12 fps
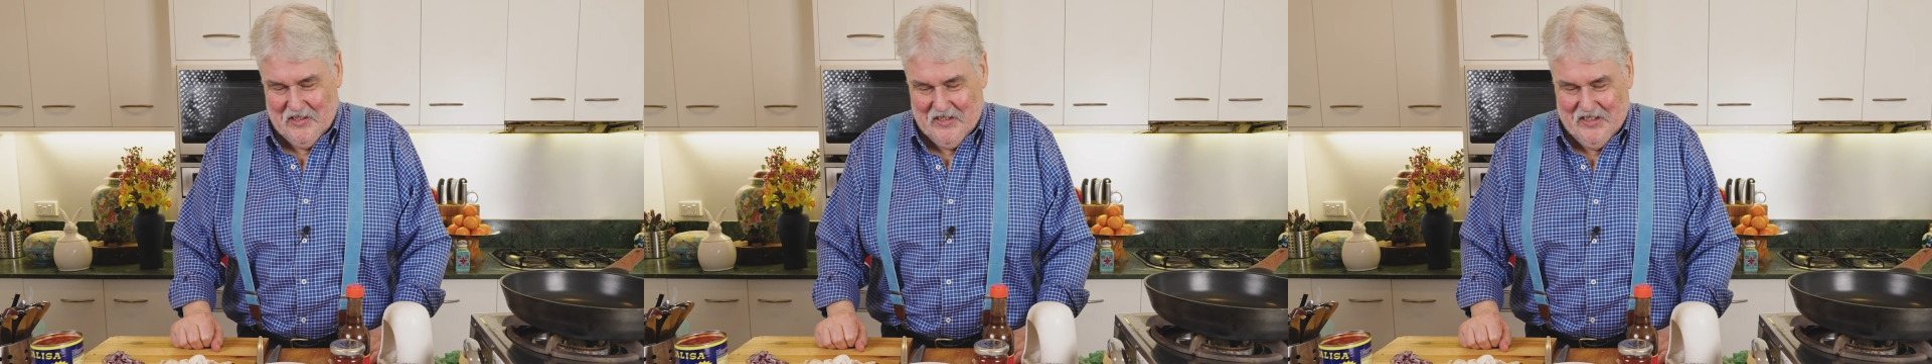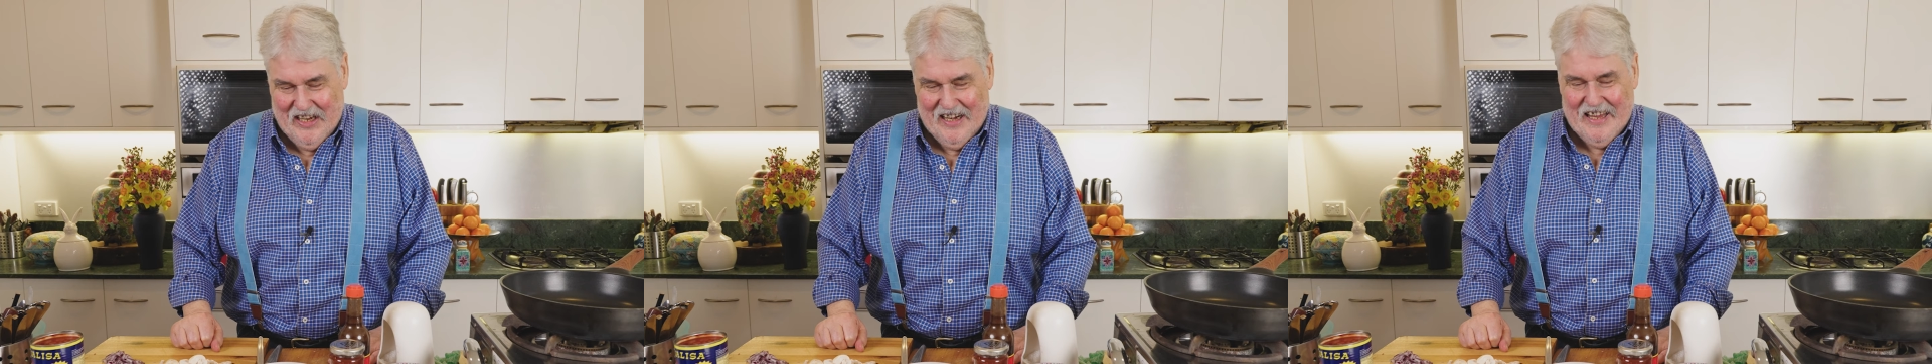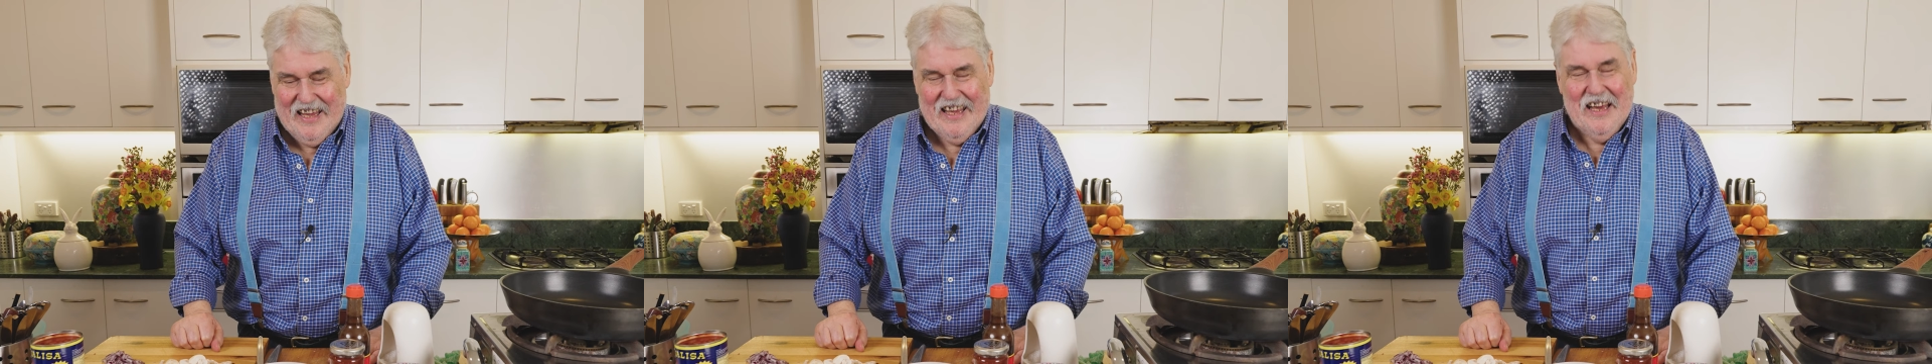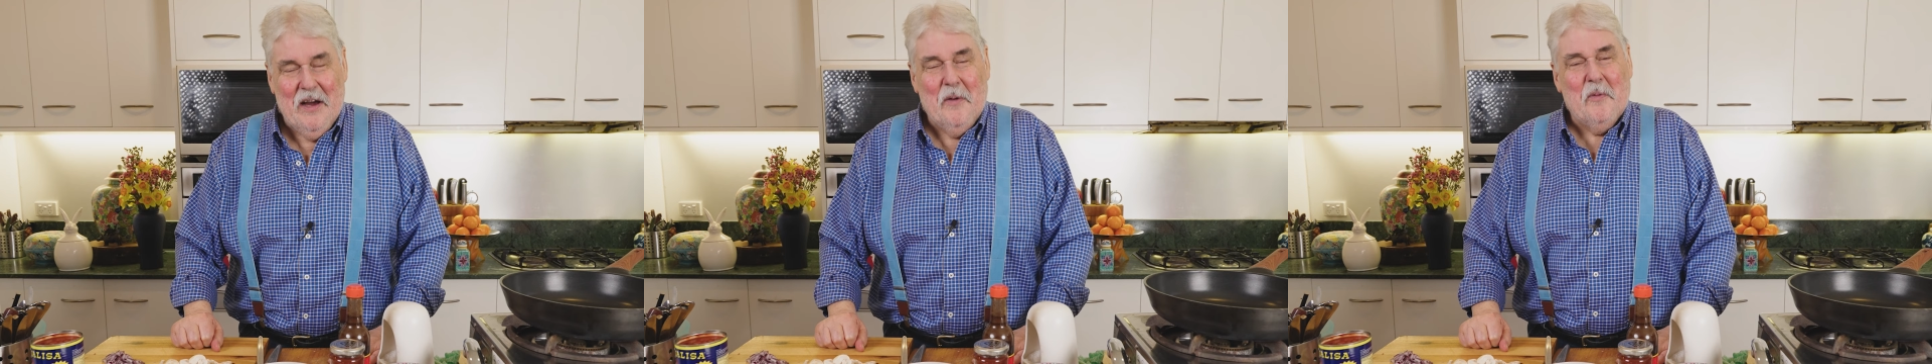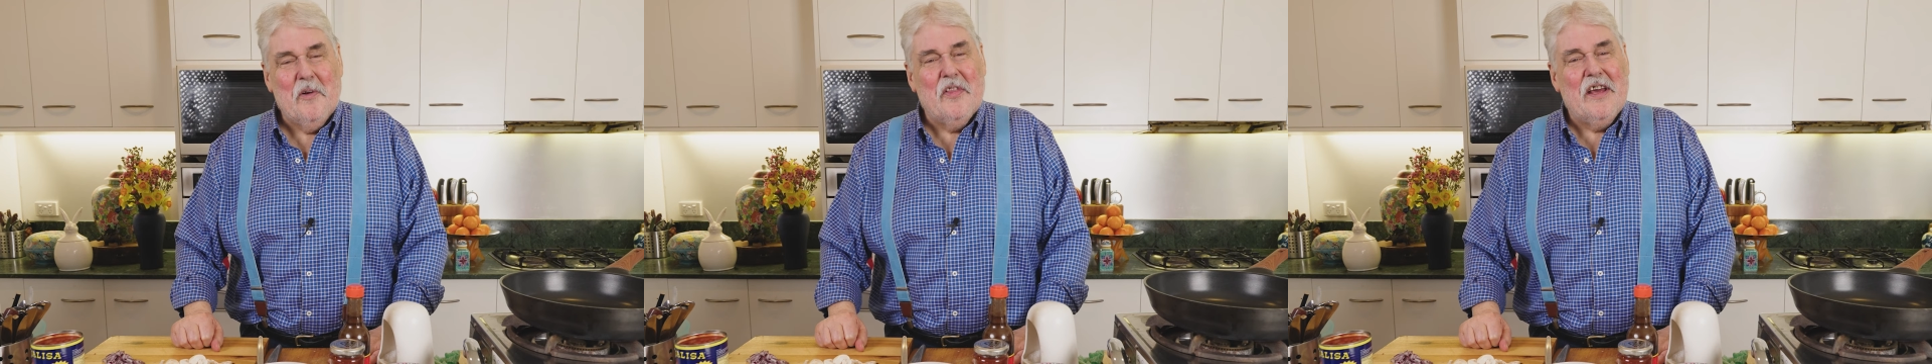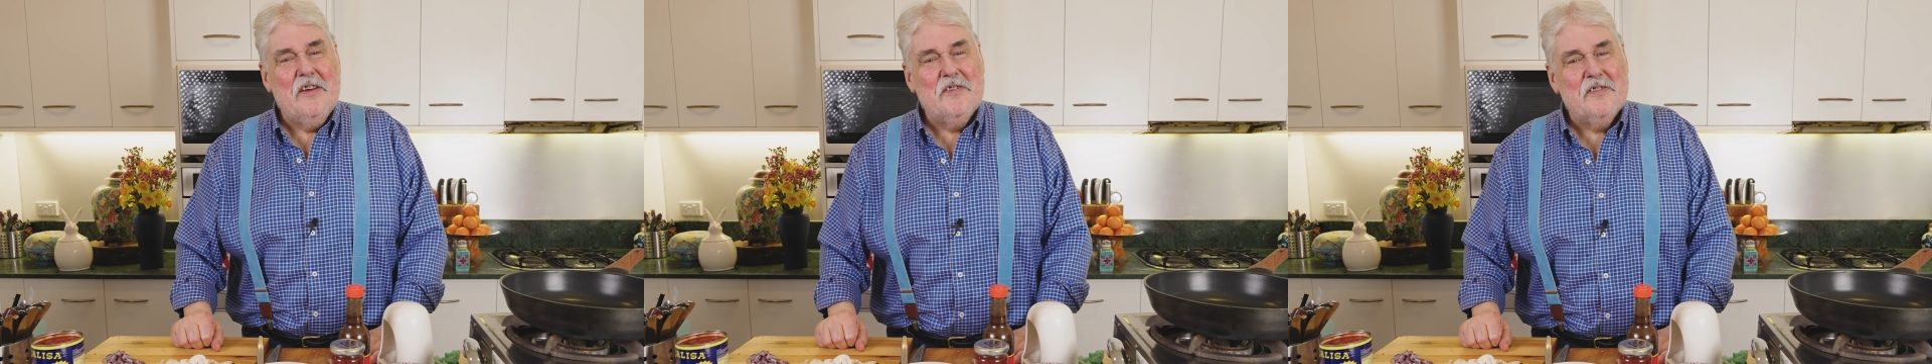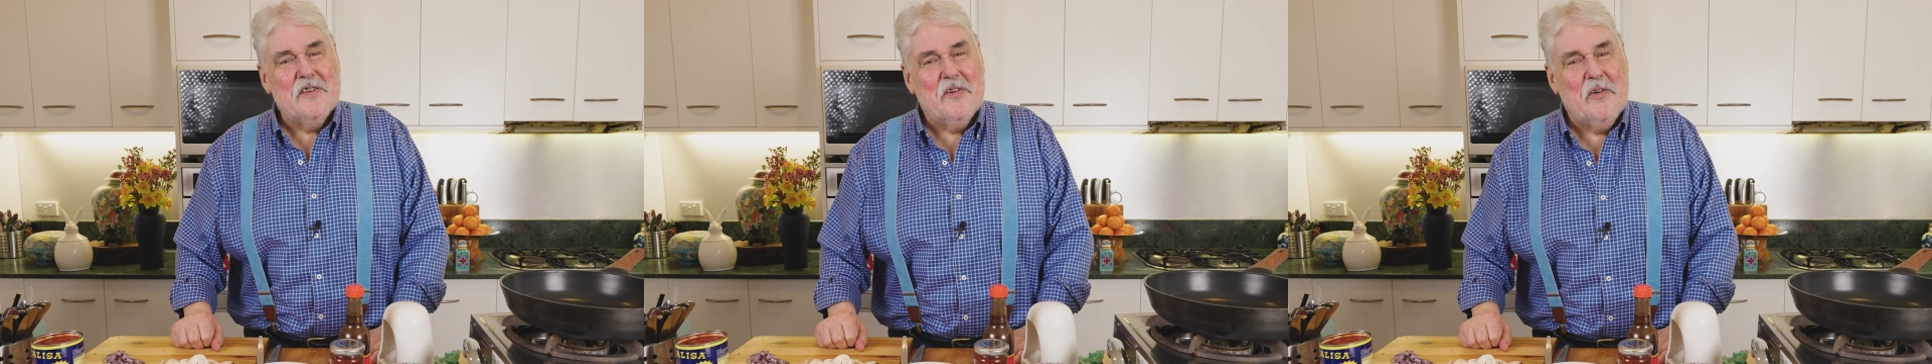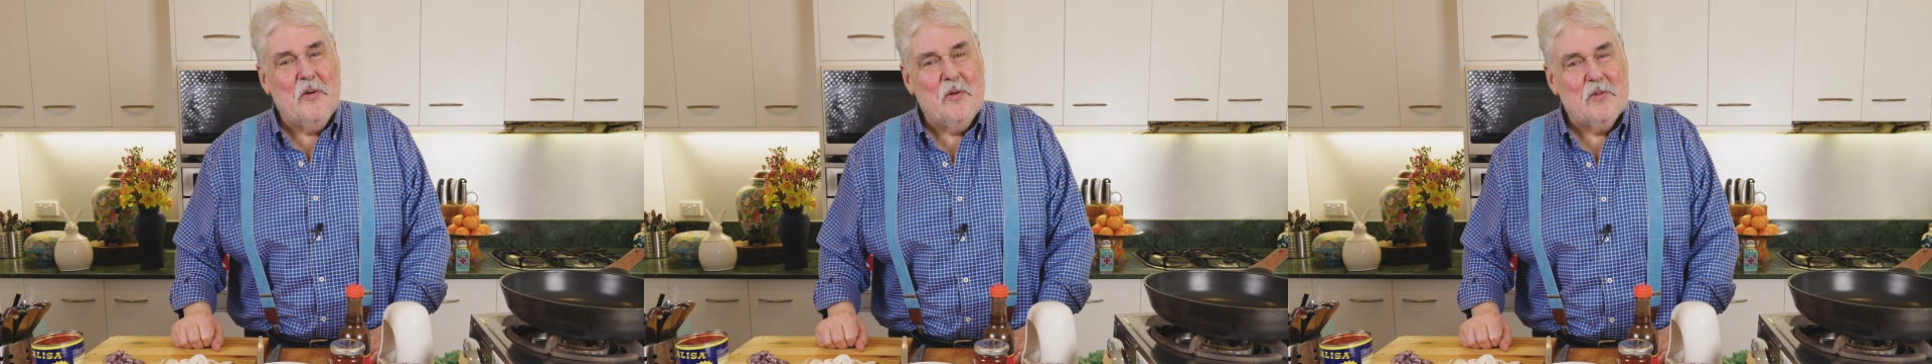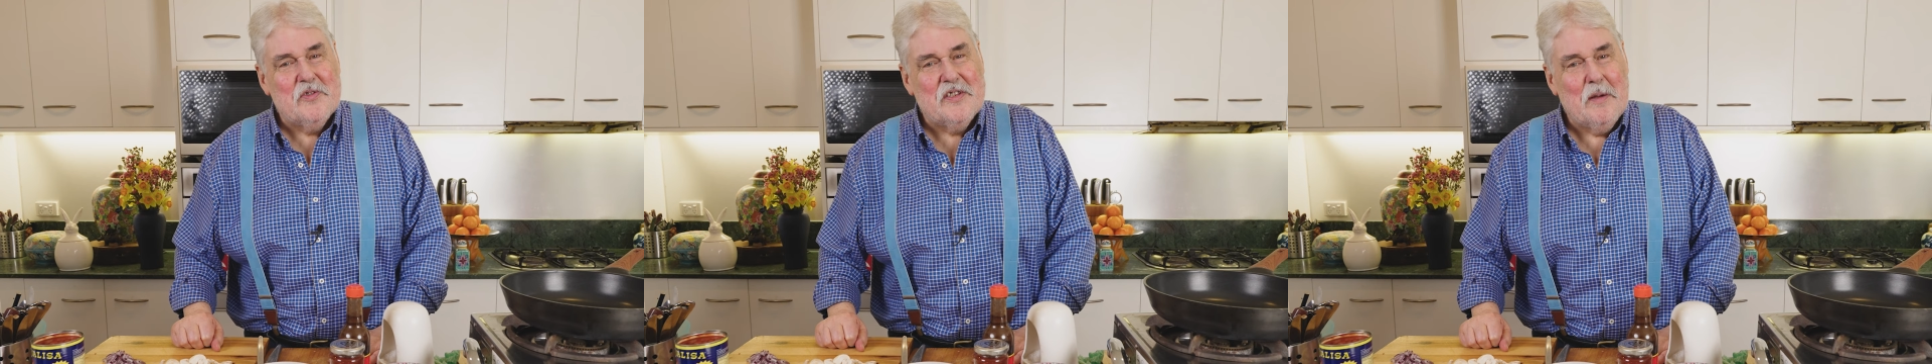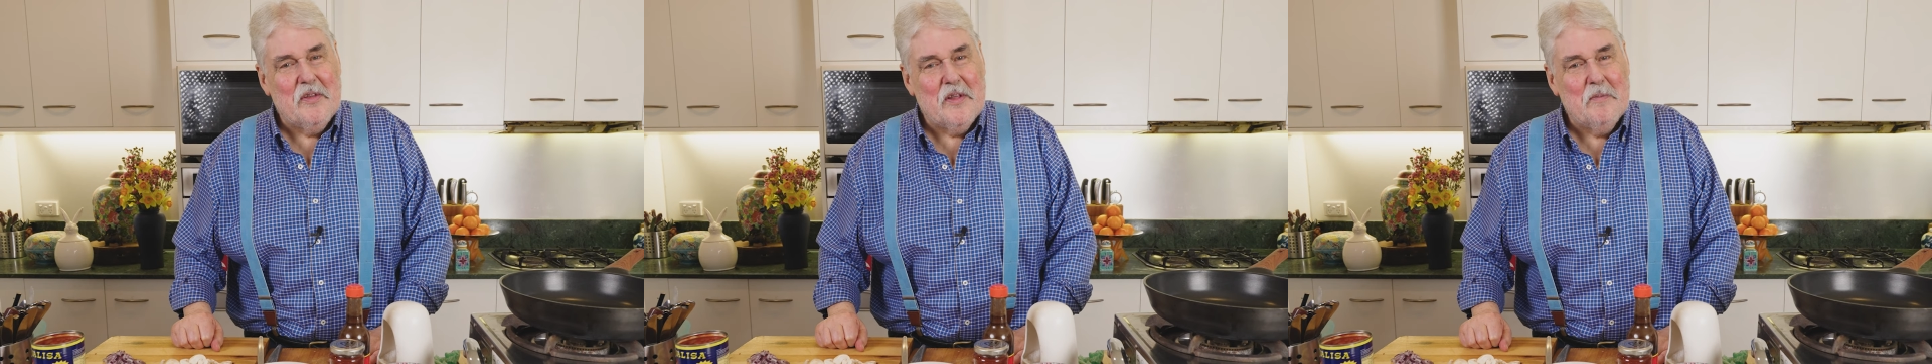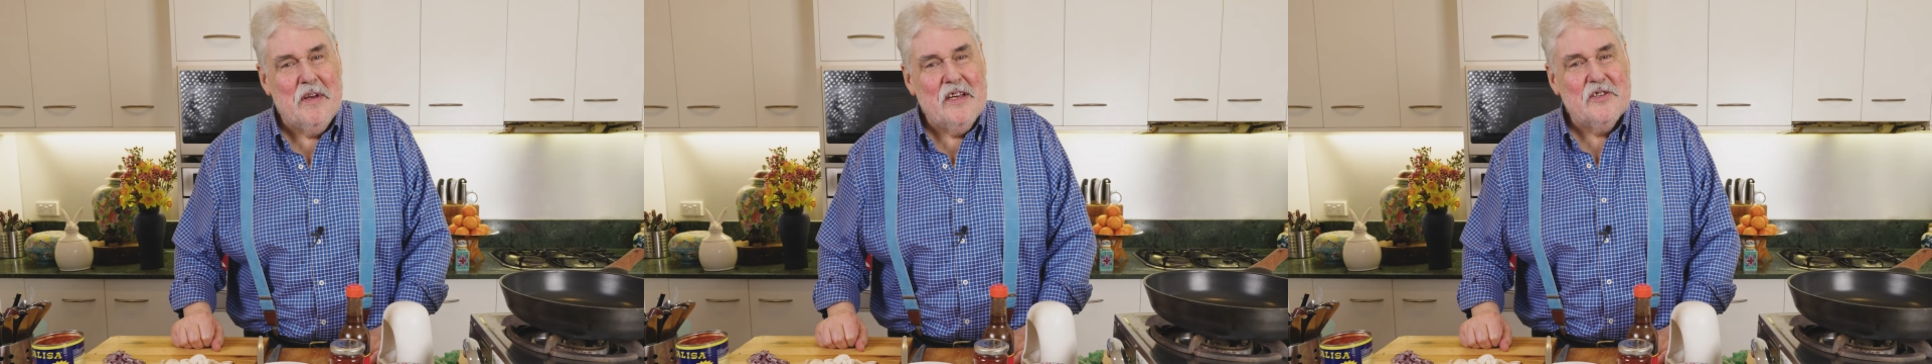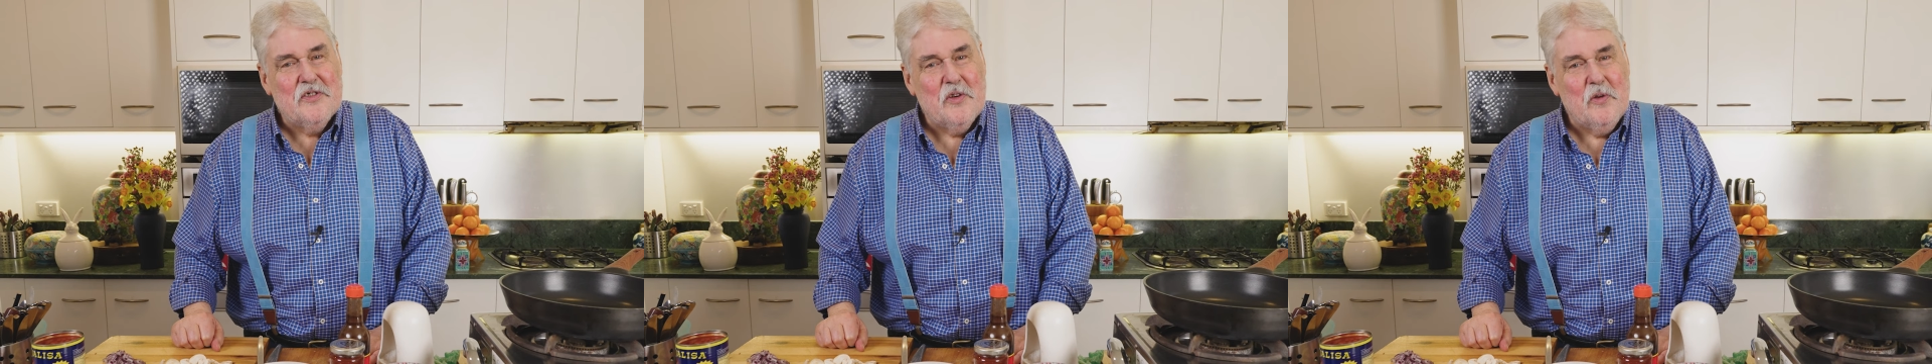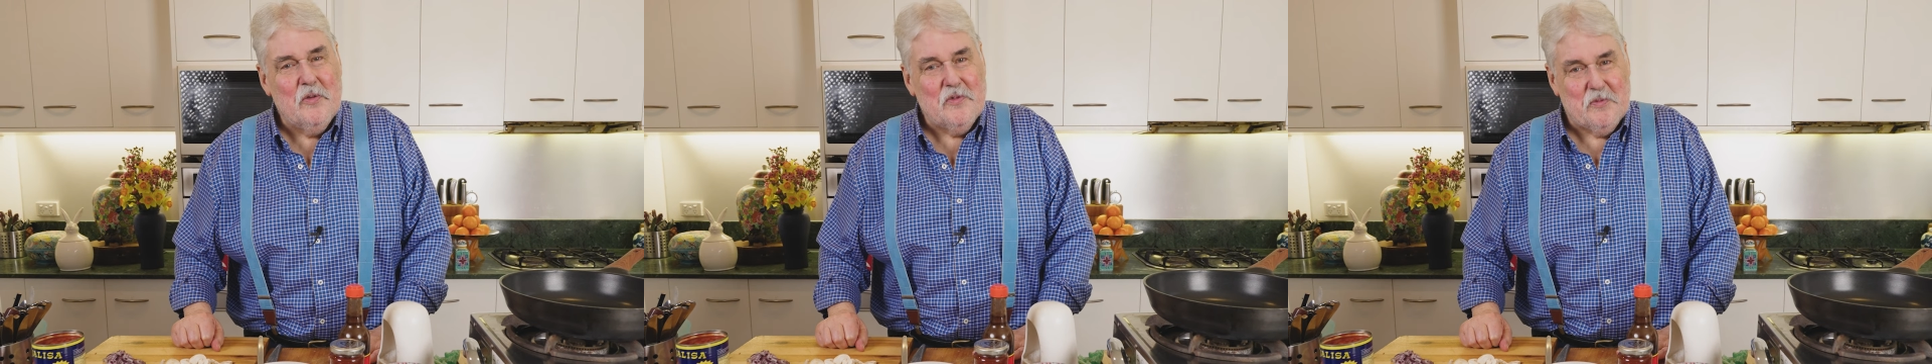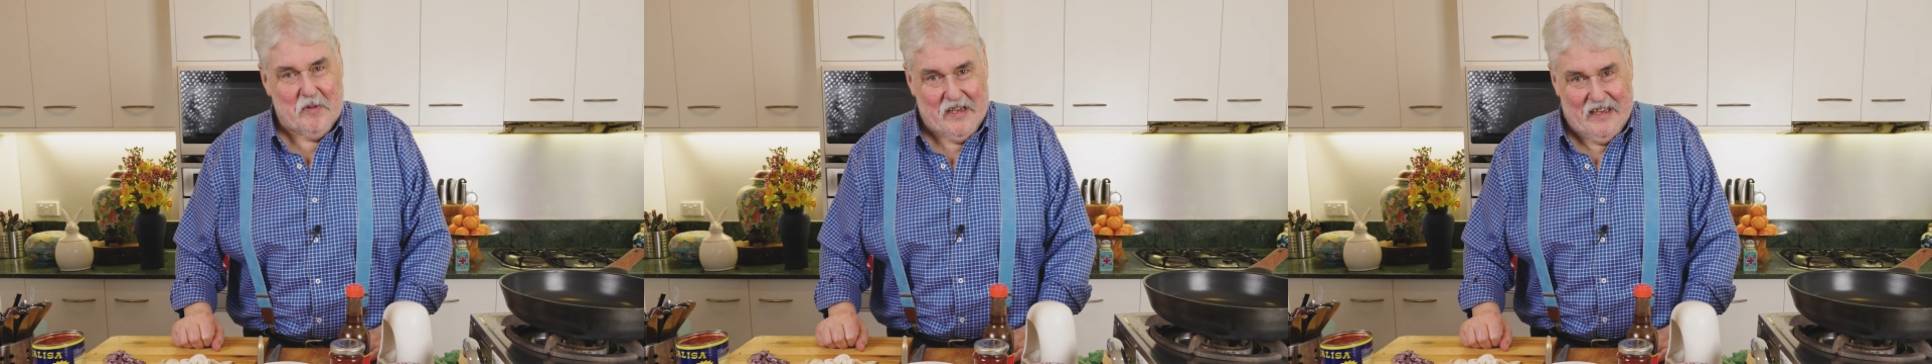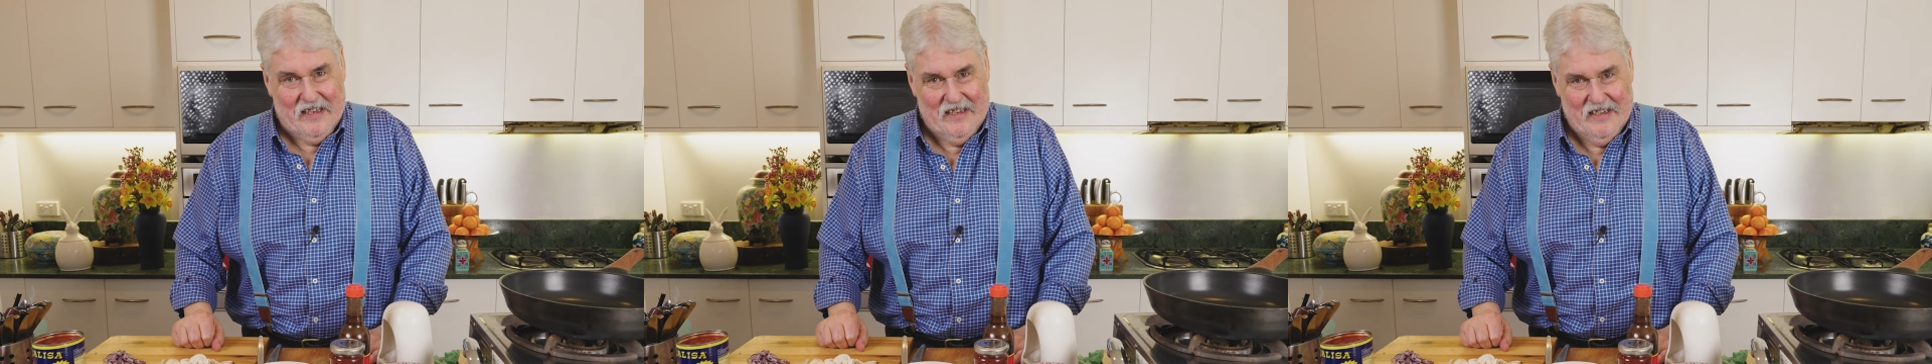telly? Well, they used to call some of them Salisbury